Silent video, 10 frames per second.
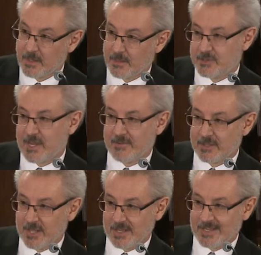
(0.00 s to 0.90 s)
I'm
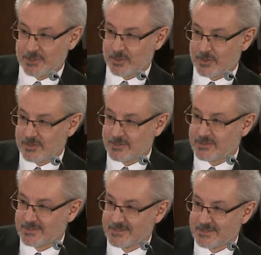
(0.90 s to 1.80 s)
saving the external
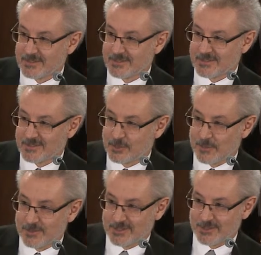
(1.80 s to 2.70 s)

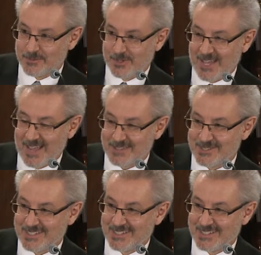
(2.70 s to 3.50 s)
services for last.